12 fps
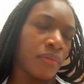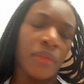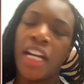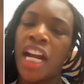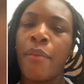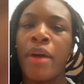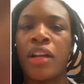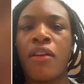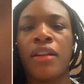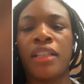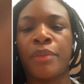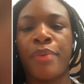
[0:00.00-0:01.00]
Everybody
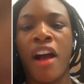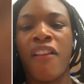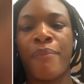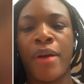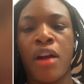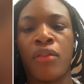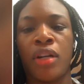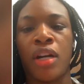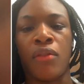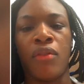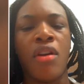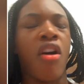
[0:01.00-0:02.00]
calling him the pound-for-pound
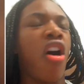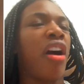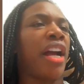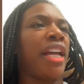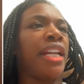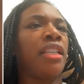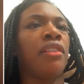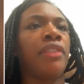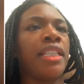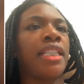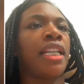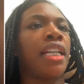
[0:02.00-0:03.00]
GOAT. Oh, Canelo
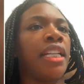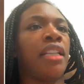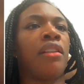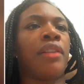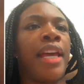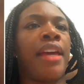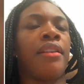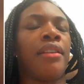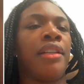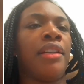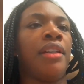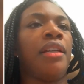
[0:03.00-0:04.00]
this, Canelo that.
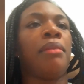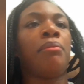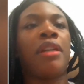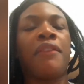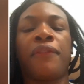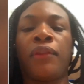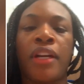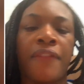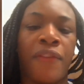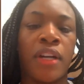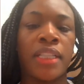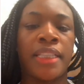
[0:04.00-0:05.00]
Man, Floyd
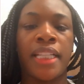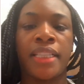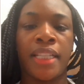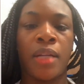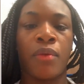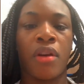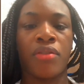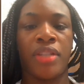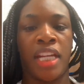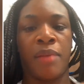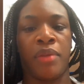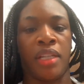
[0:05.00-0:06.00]
fought 16 world
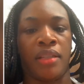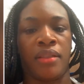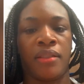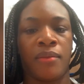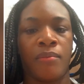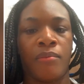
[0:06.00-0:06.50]
champions.